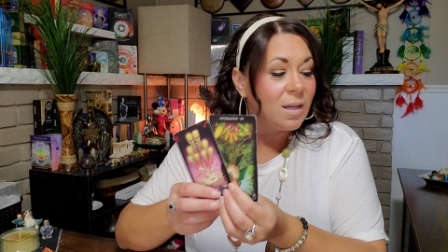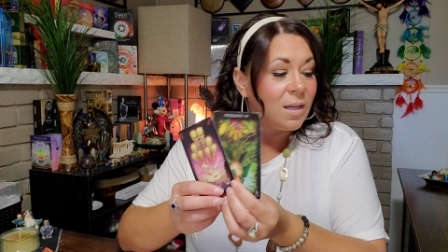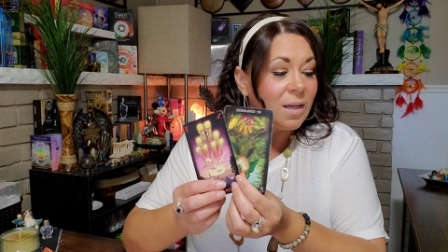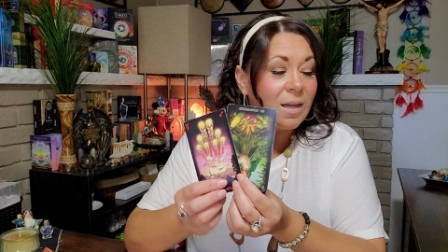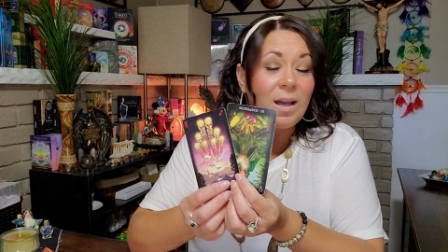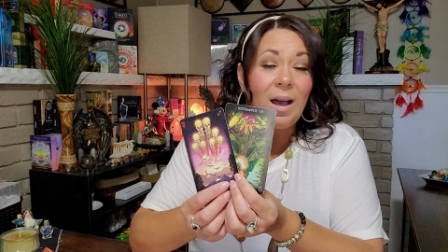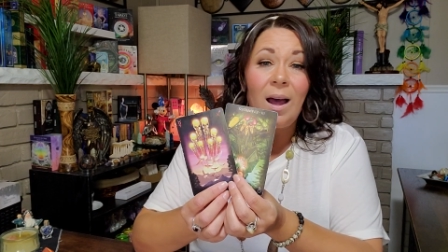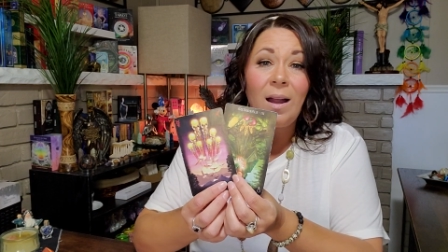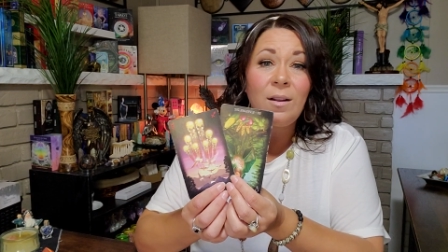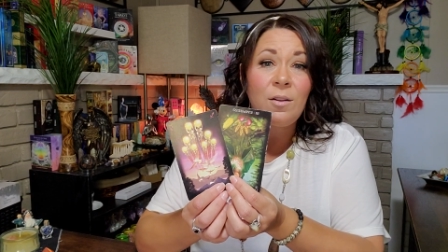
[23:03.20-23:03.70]
you
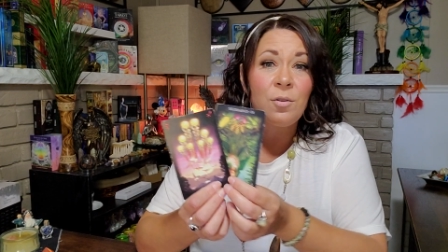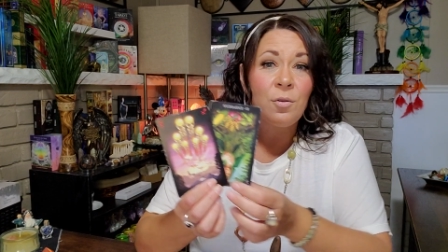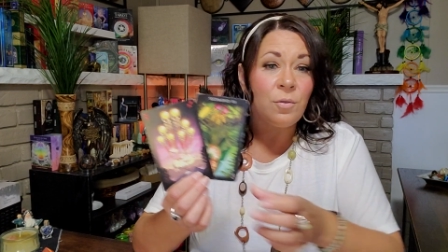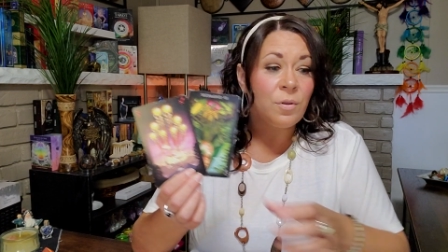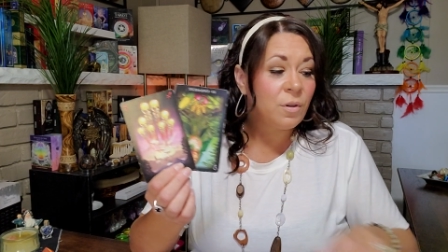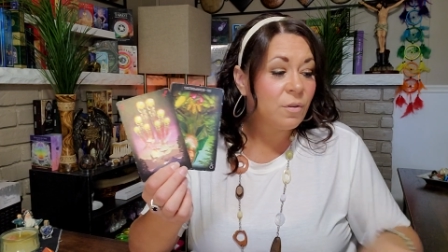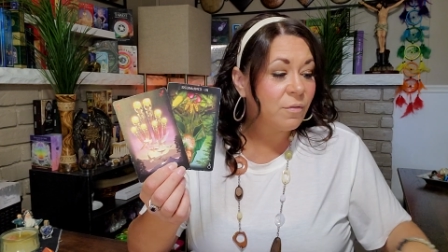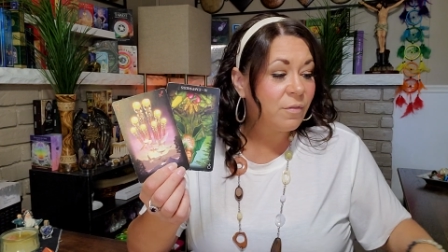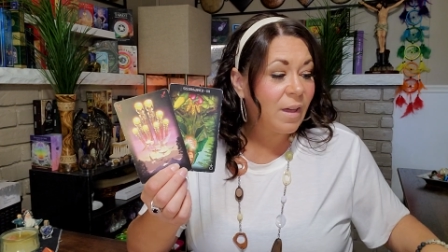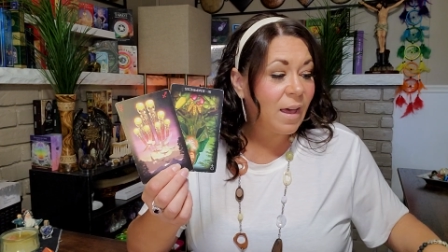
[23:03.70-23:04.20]
got to know
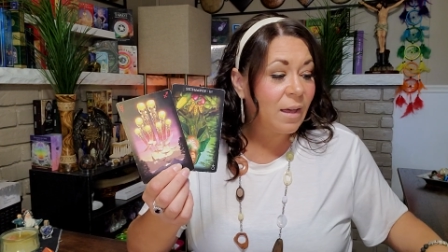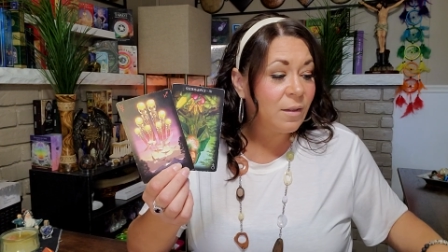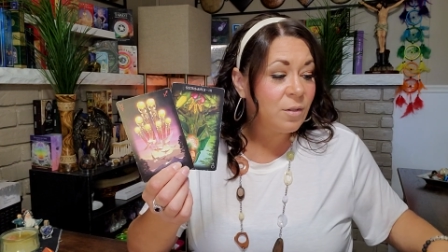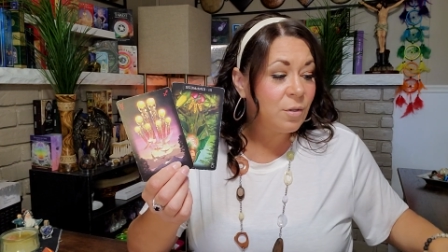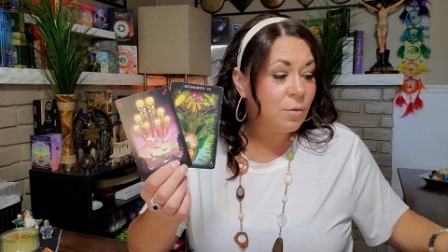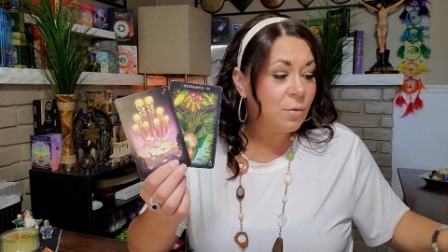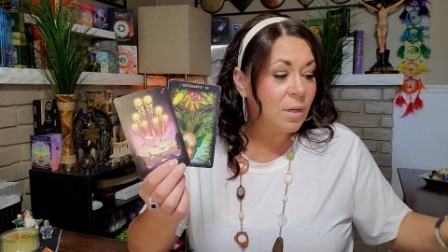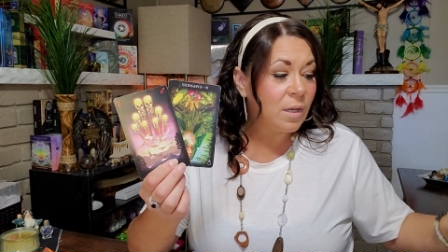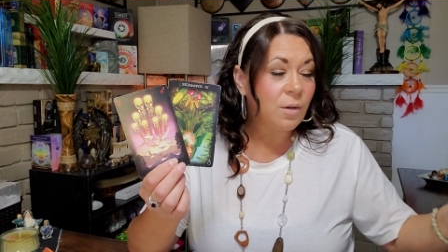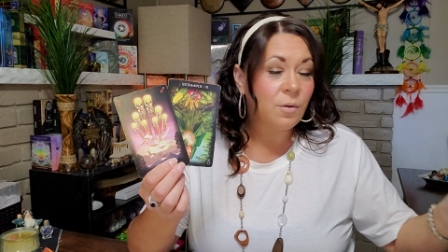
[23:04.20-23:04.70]
your
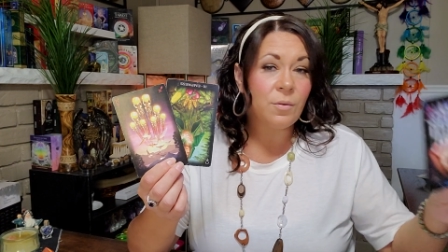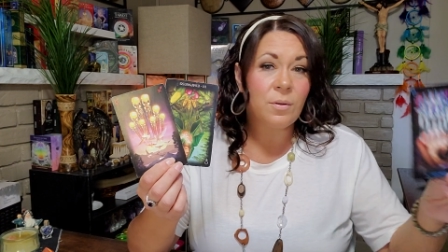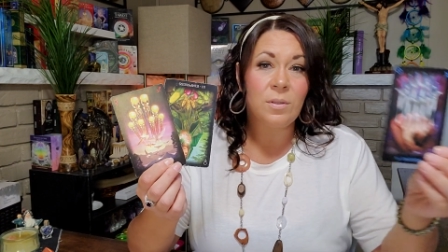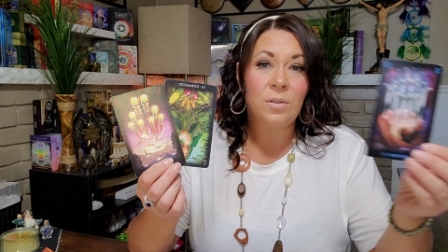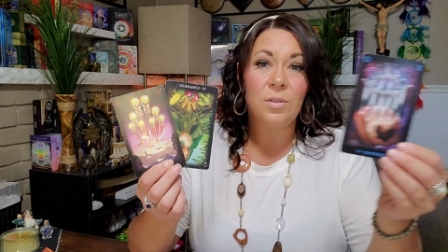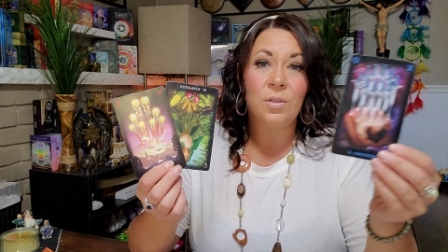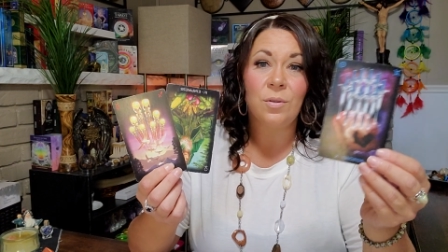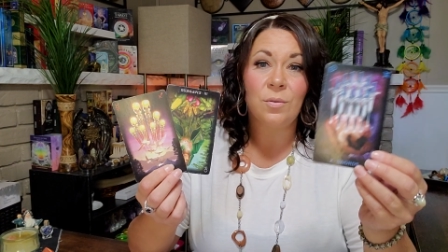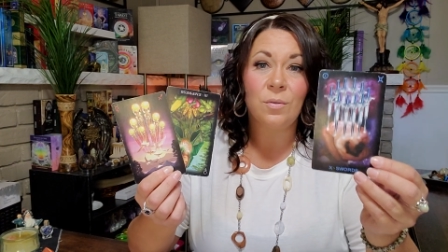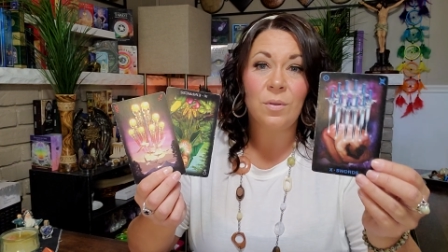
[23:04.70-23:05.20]
value here. And
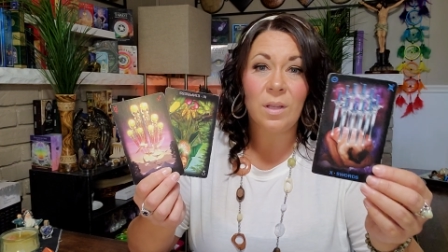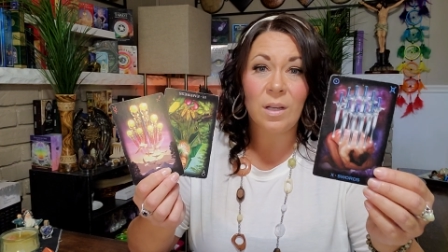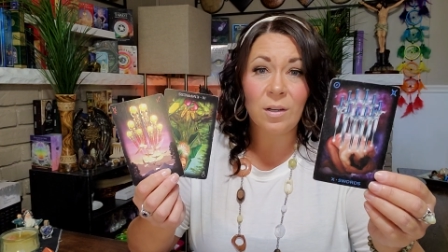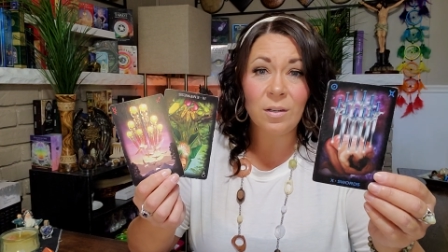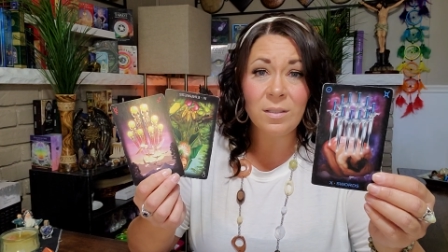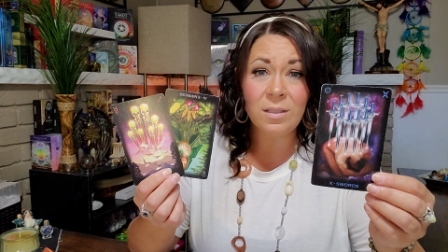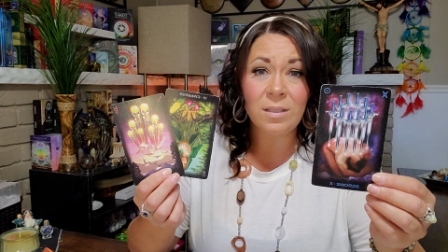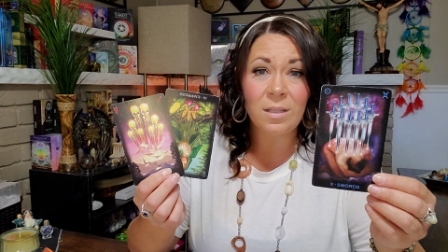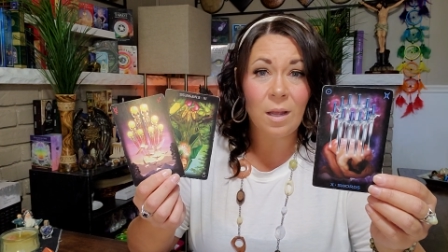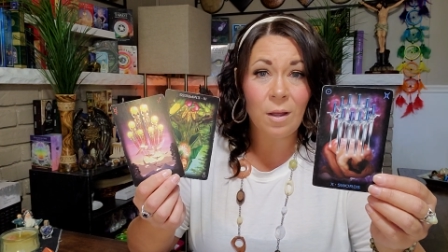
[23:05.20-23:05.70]
so
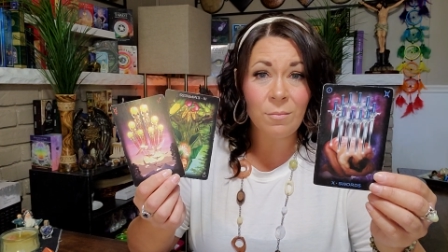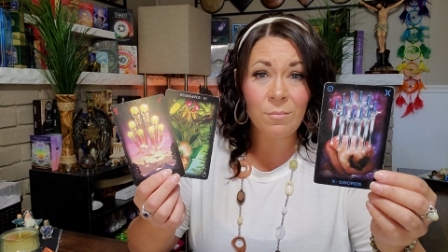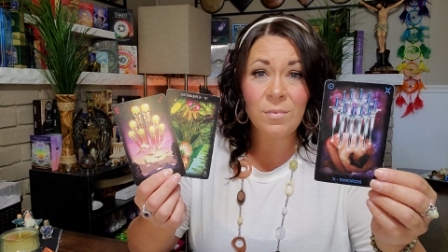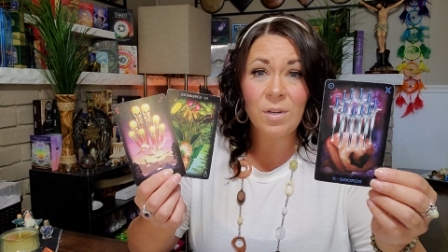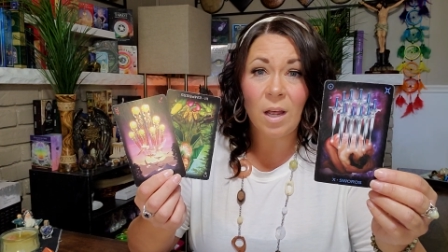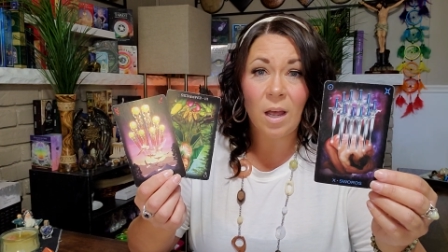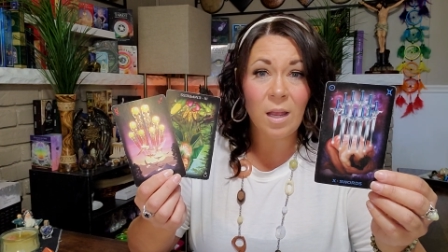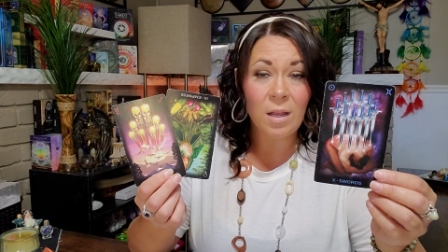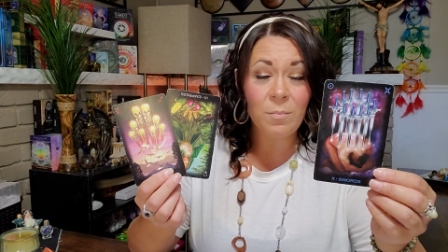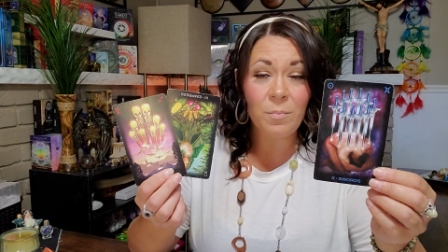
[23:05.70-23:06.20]
there's some
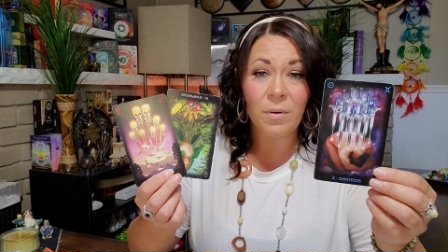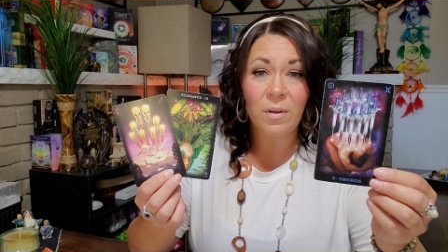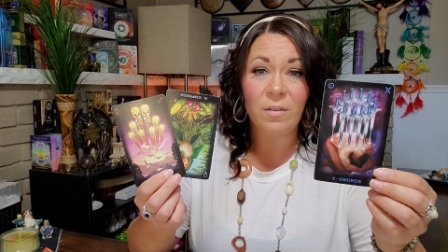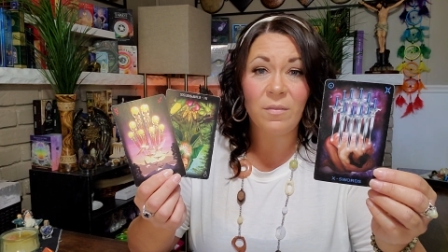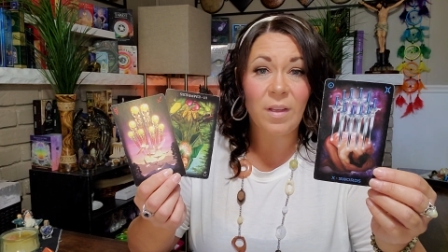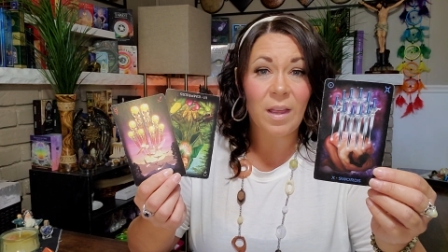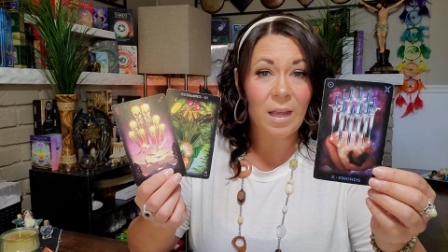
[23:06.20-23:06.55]
type of